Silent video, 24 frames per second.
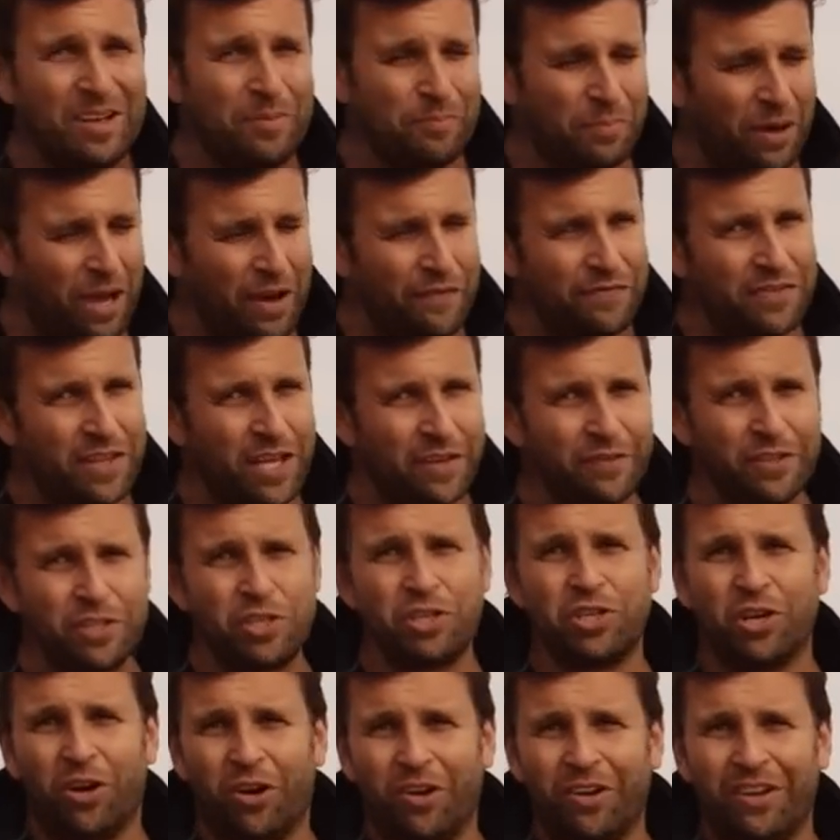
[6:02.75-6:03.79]
but I've never
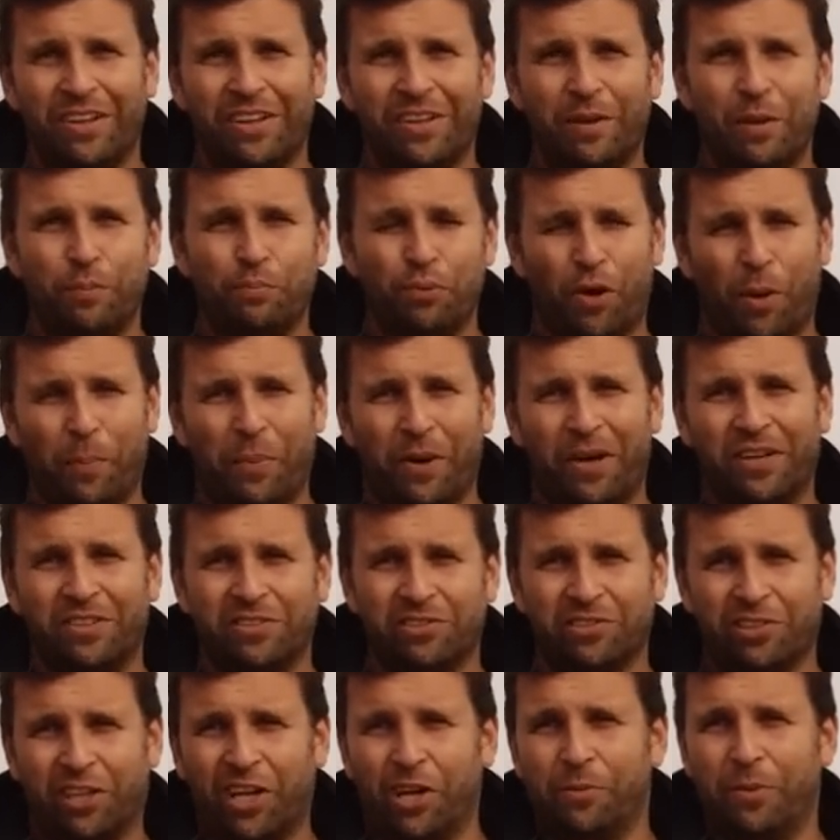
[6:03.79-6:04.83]
shot proper
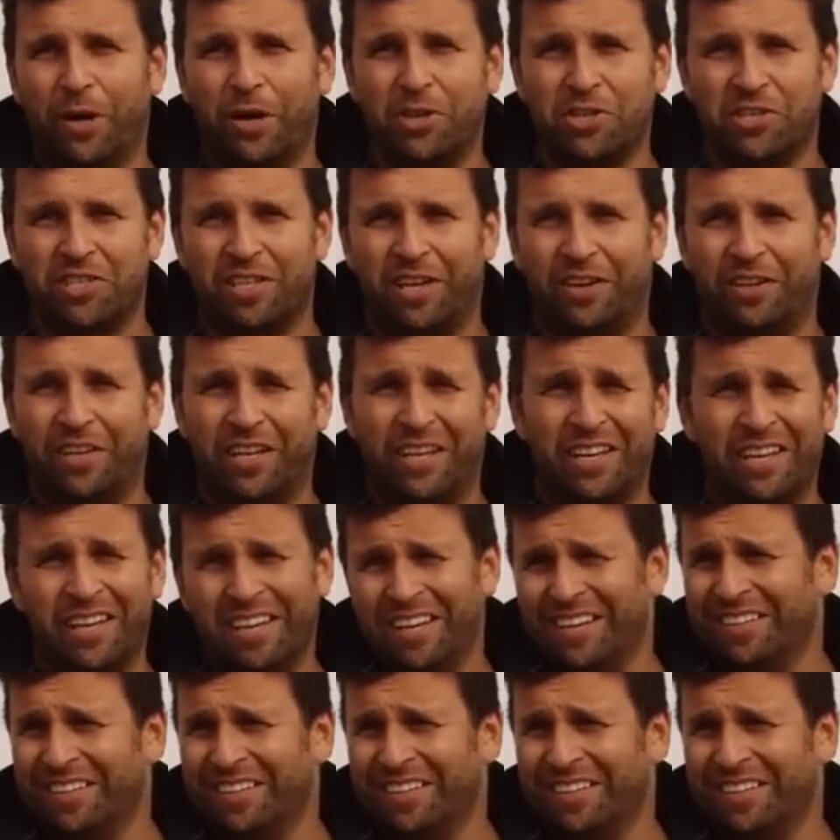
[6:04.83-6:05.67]
slow motion down here.